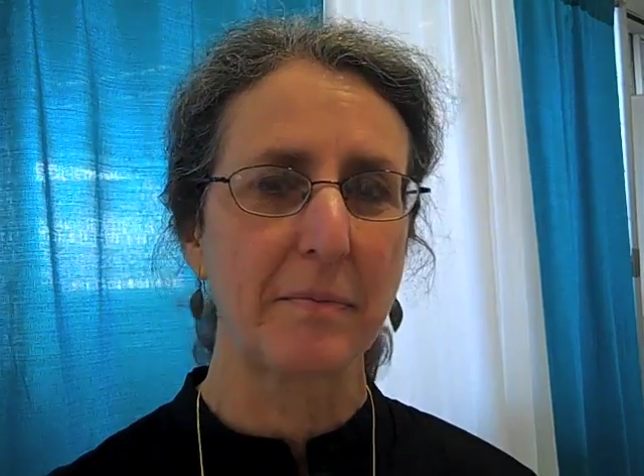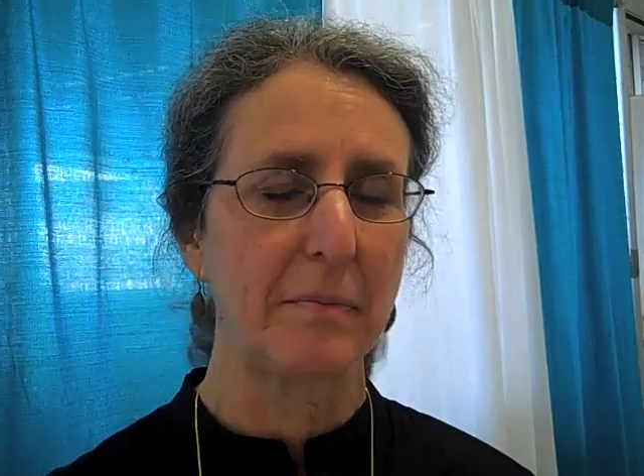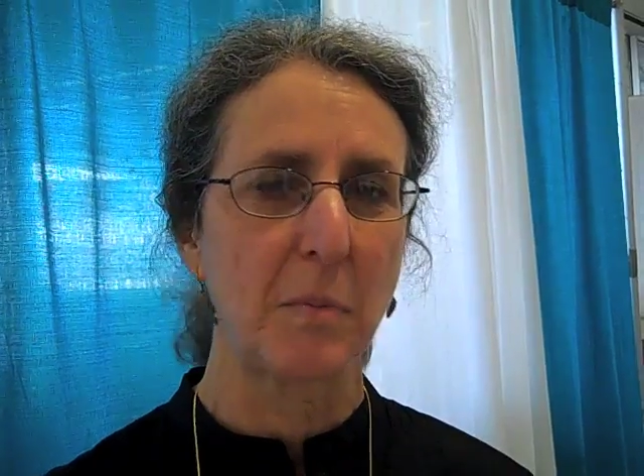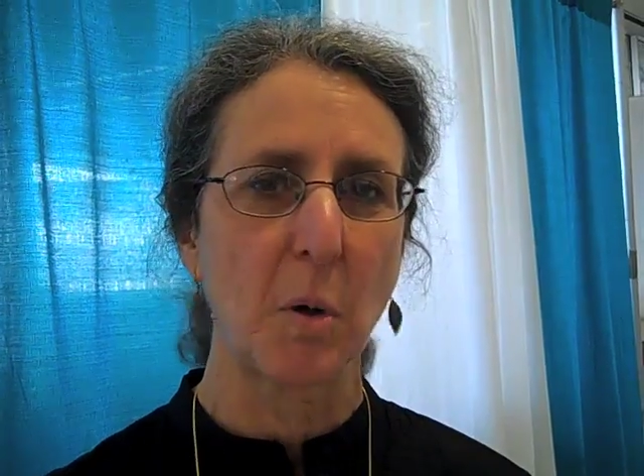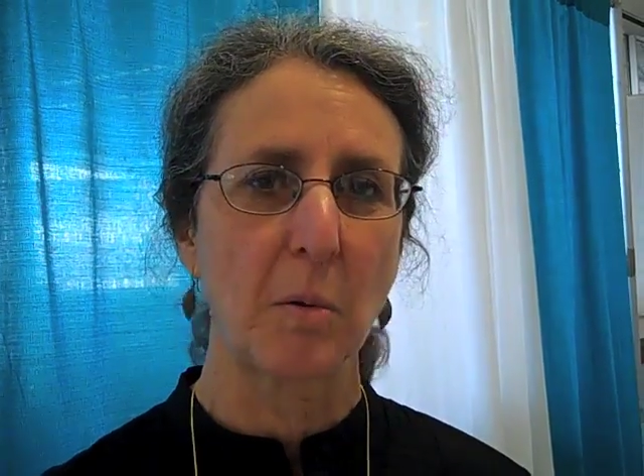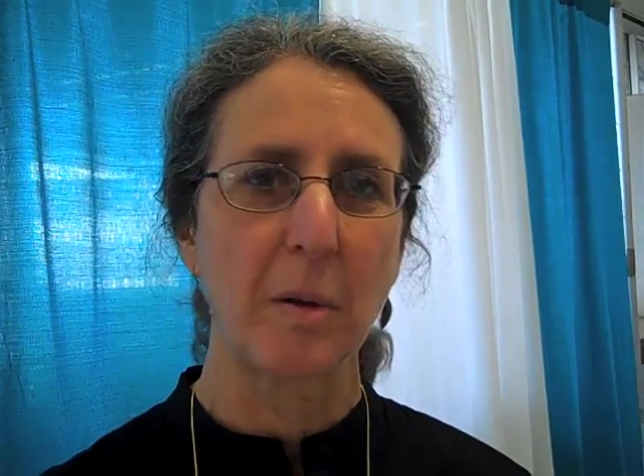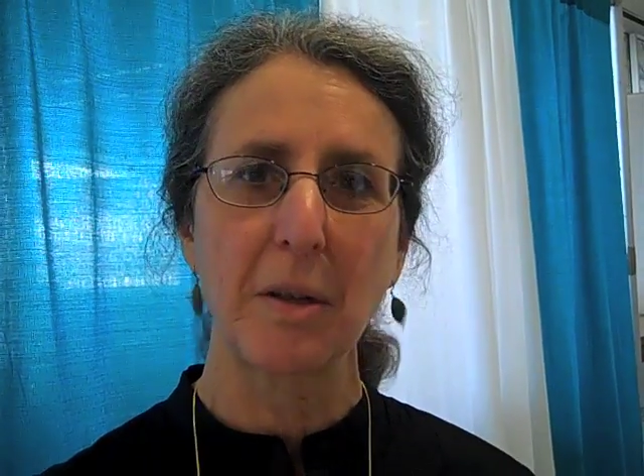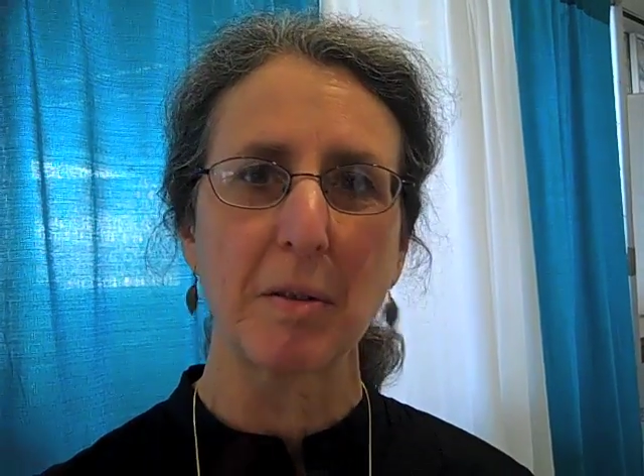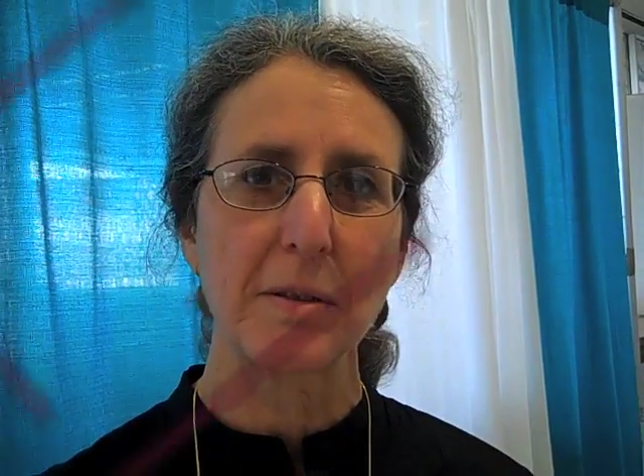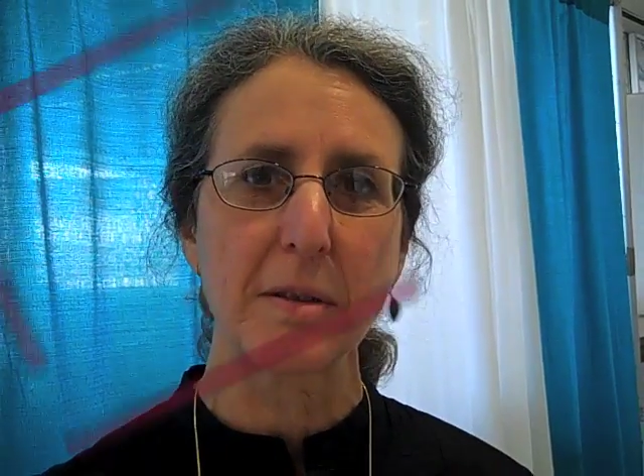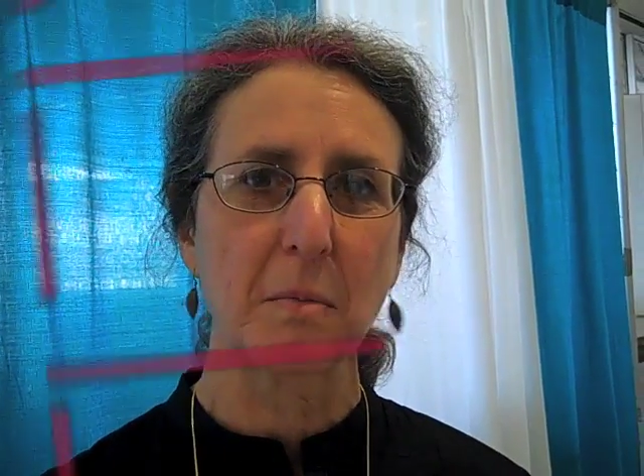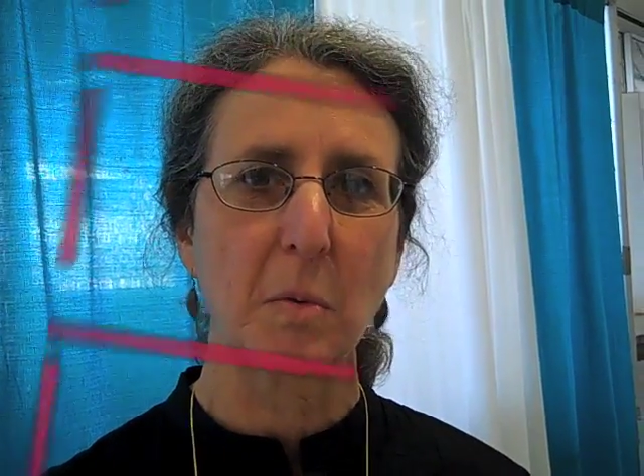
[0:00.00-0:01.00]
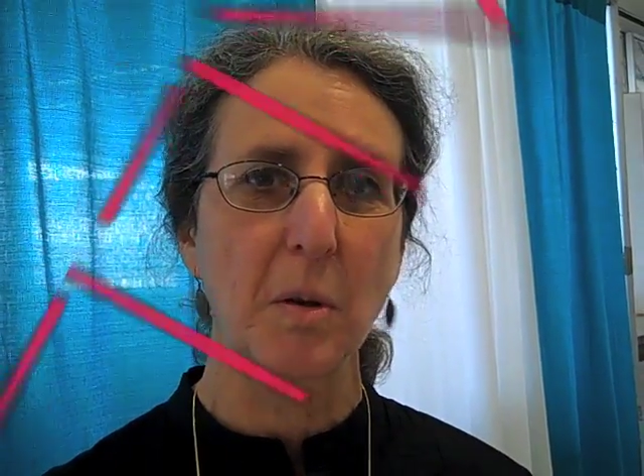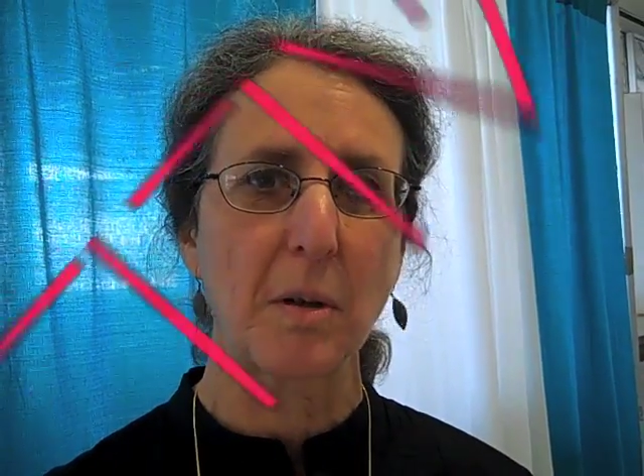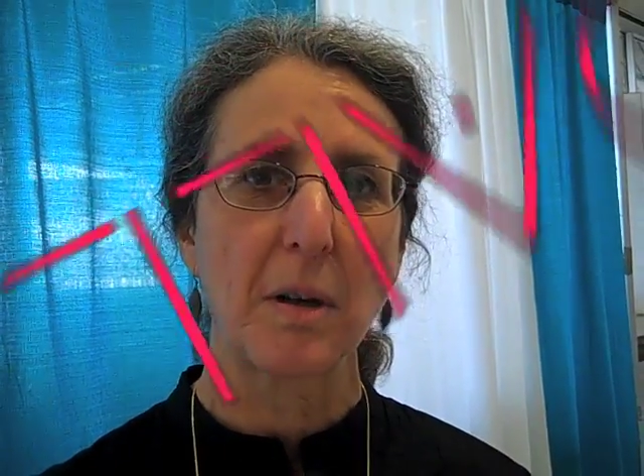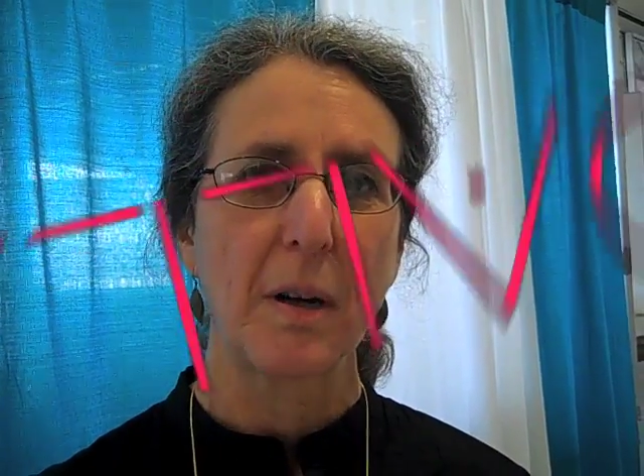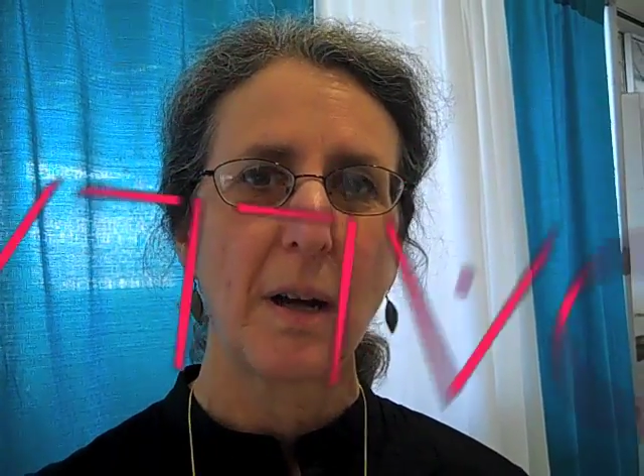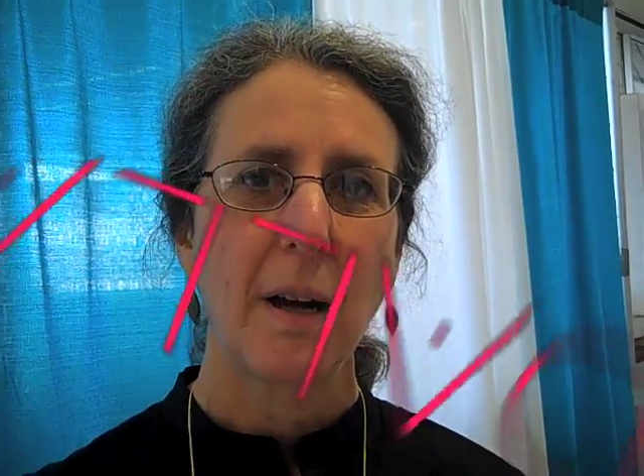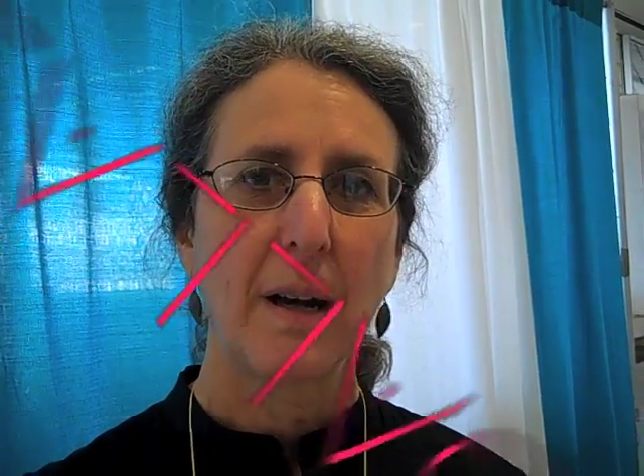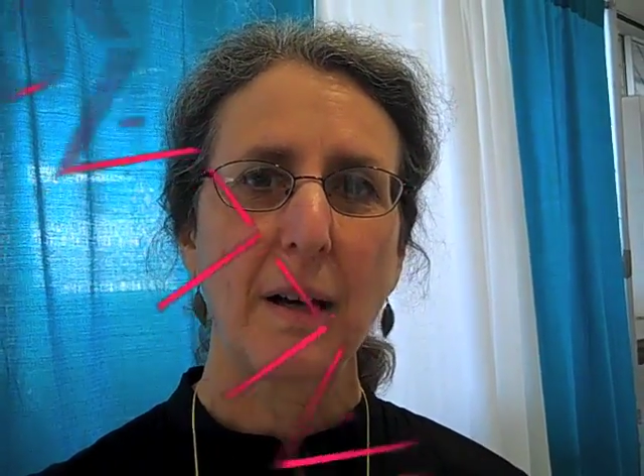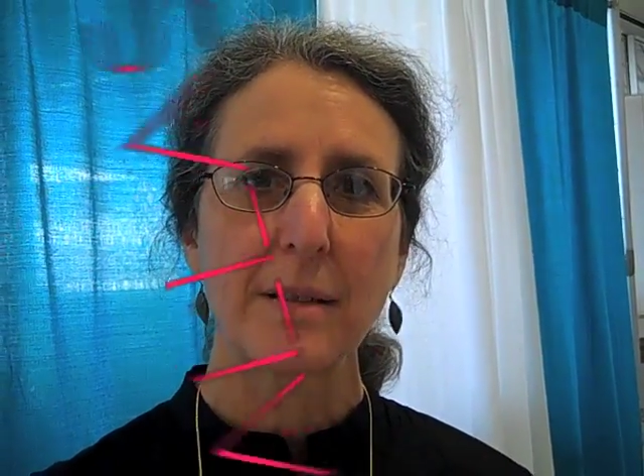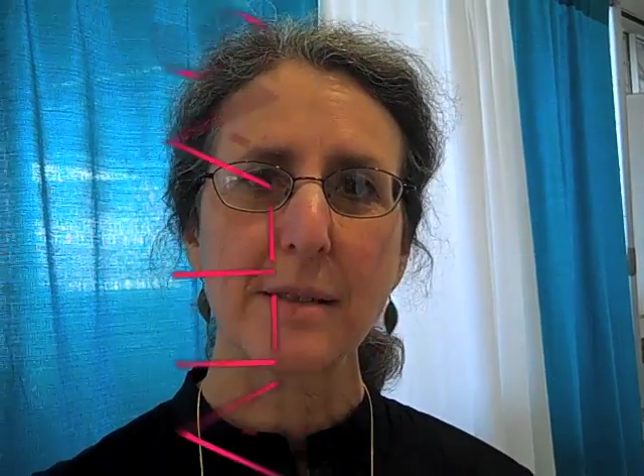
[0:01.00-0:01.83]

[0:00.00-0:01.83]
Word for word: more readers and more uh,